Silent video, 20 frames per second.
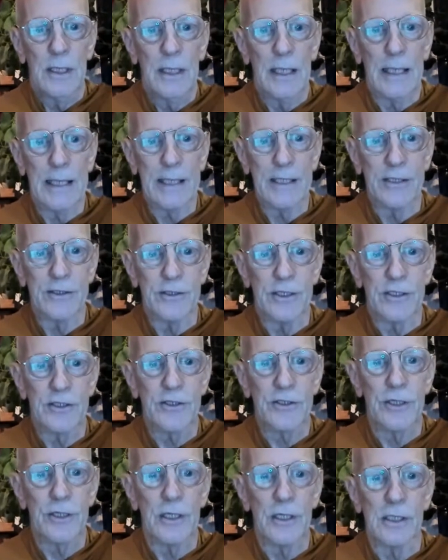and
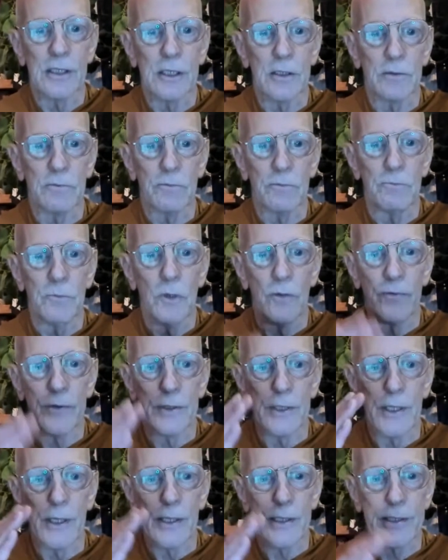just moving
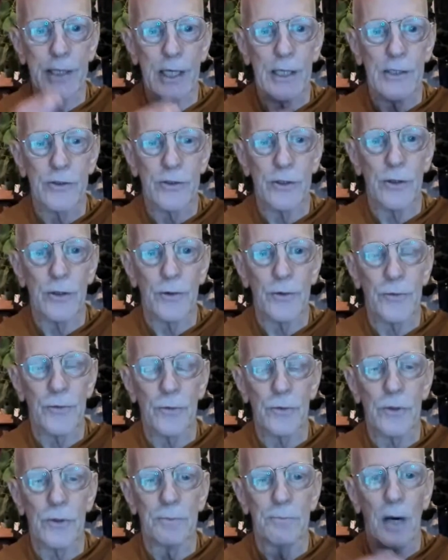their attention
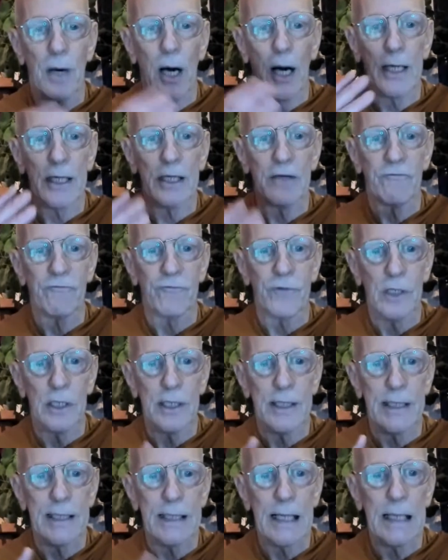through the body,
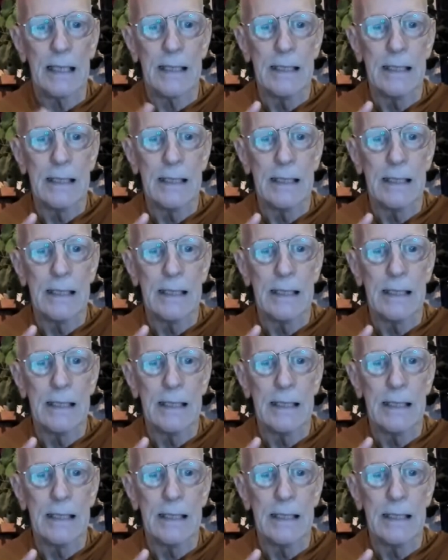feeling